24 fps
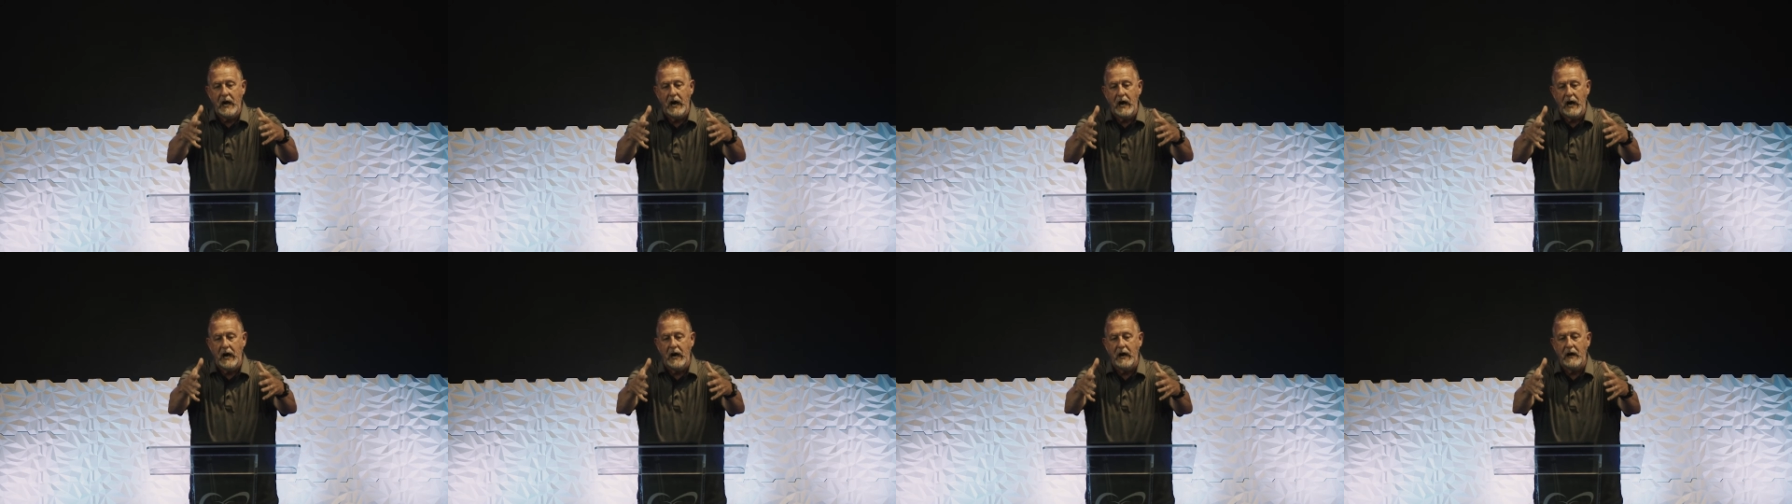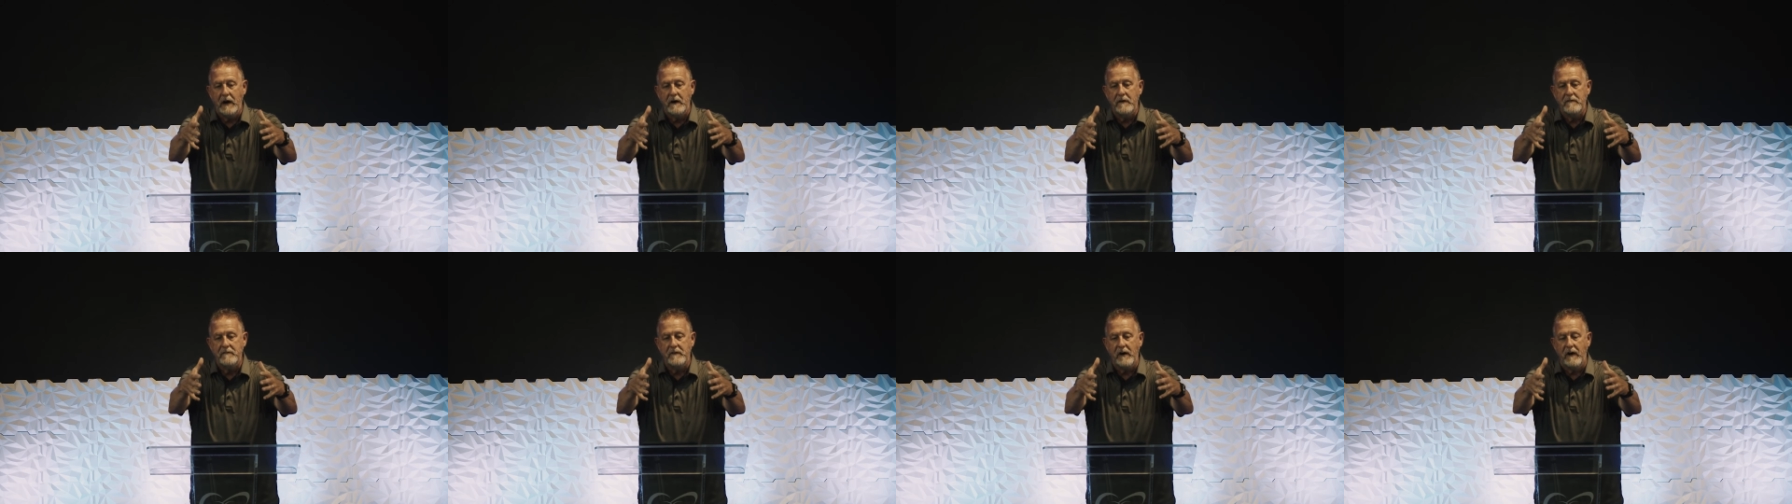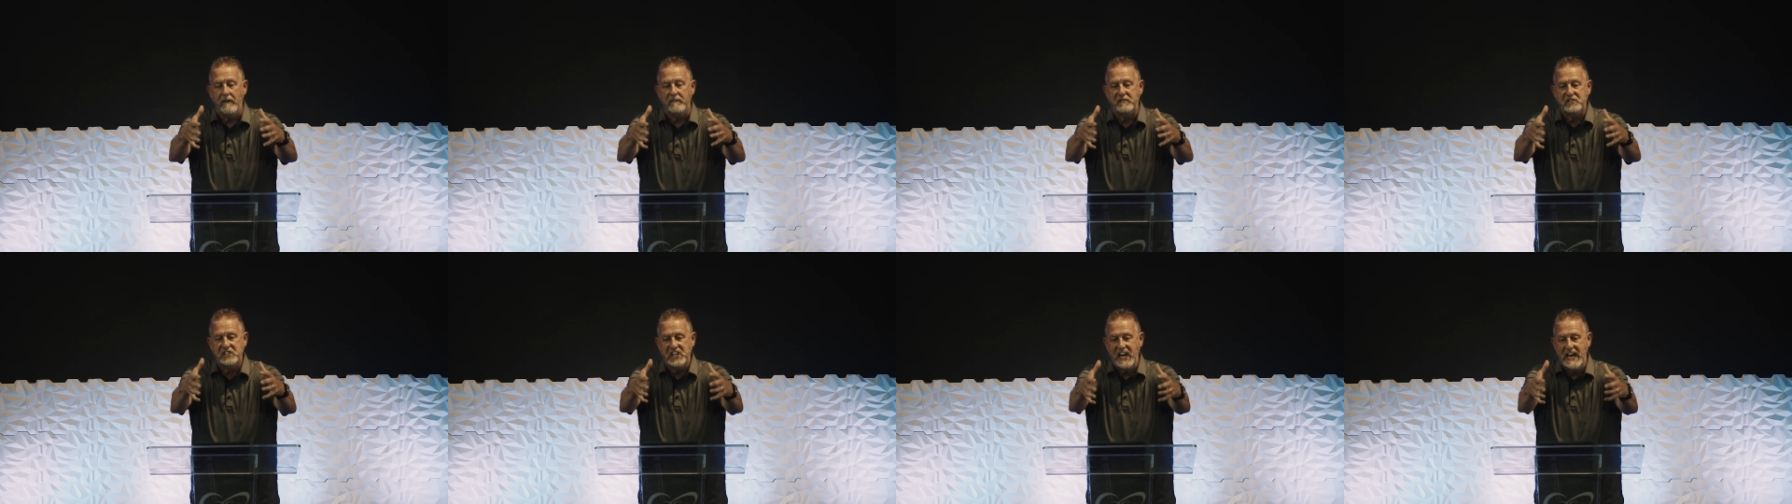
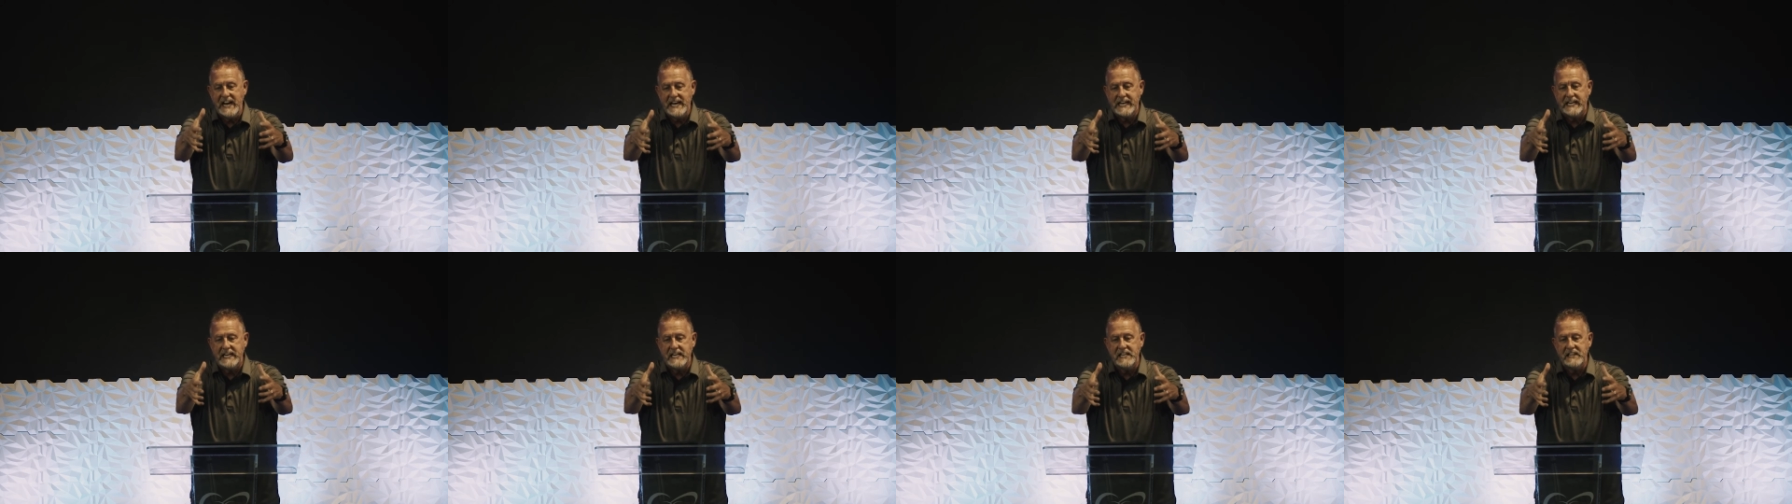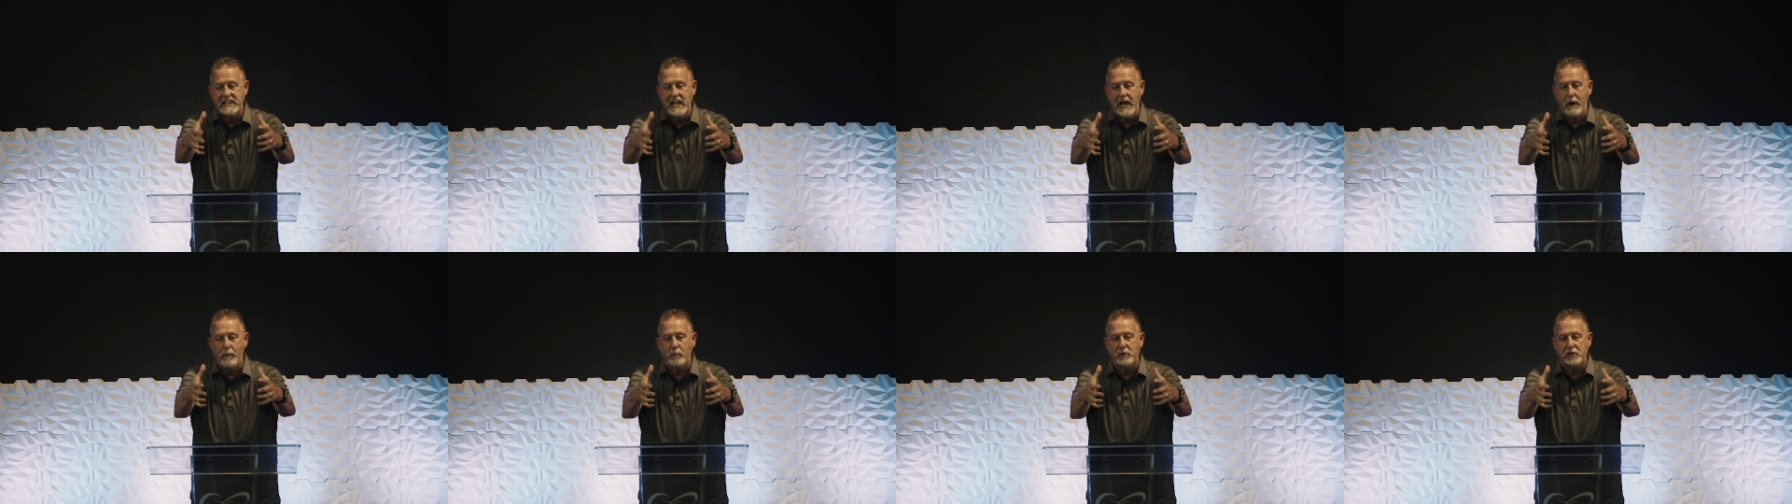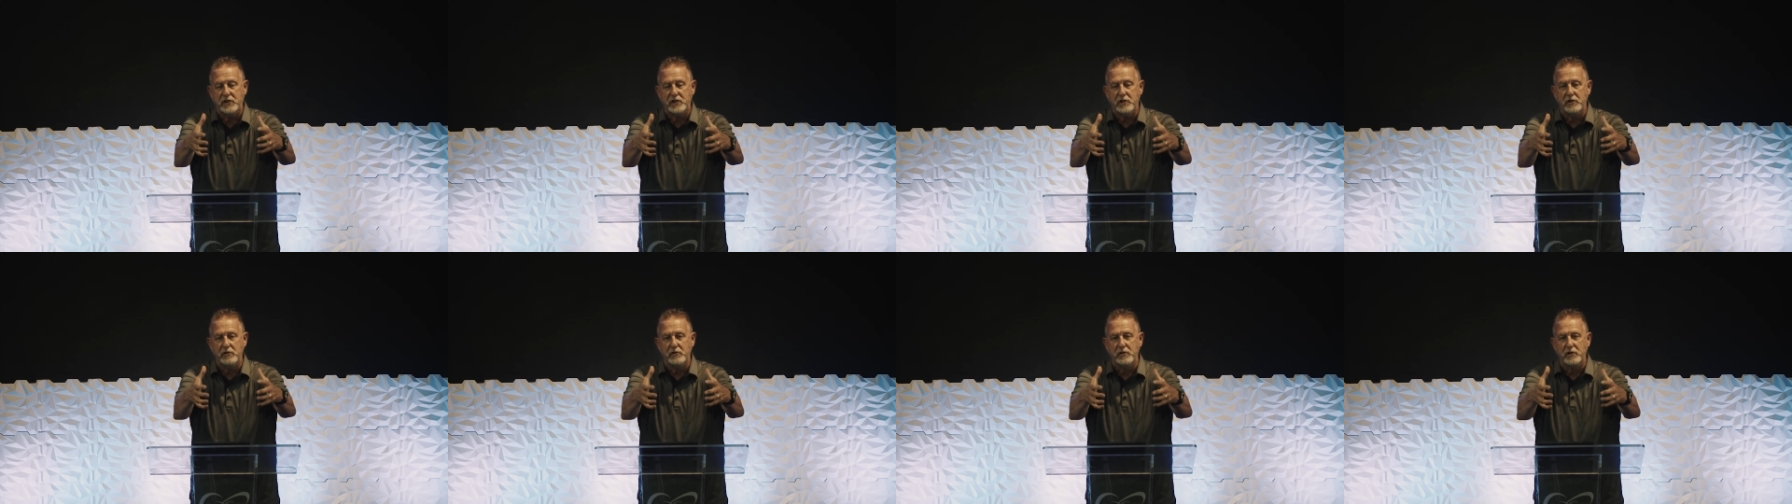of taking that
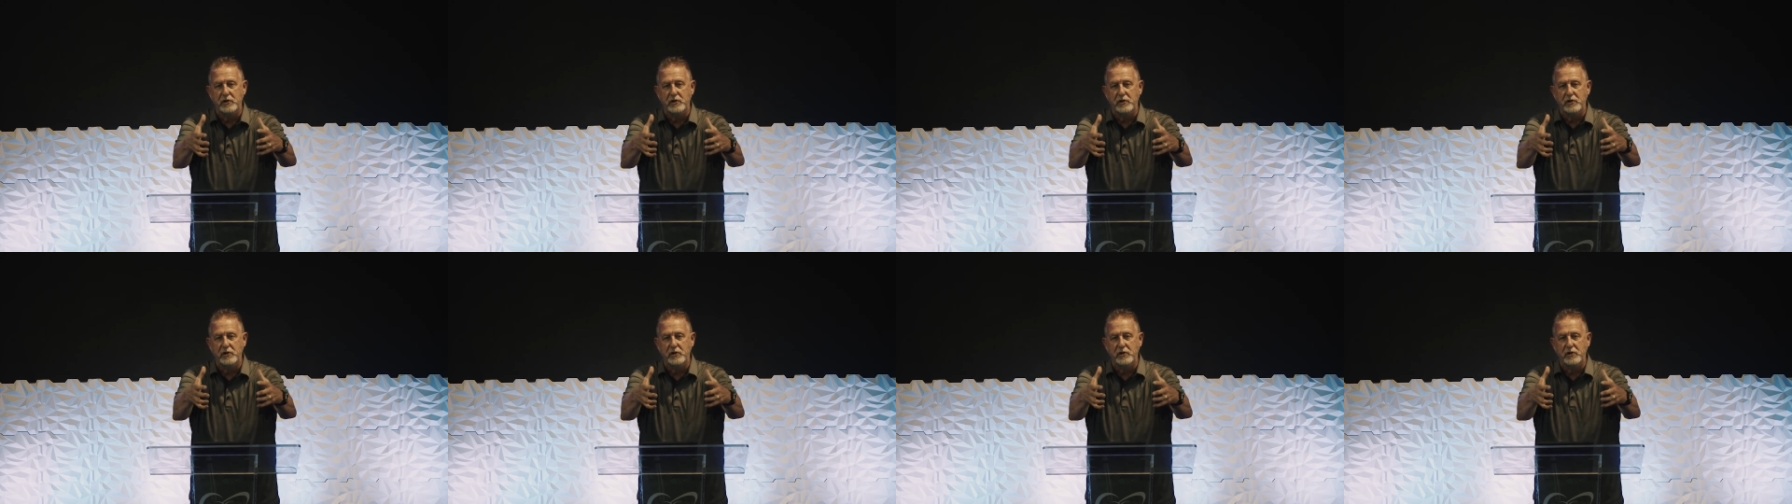which you're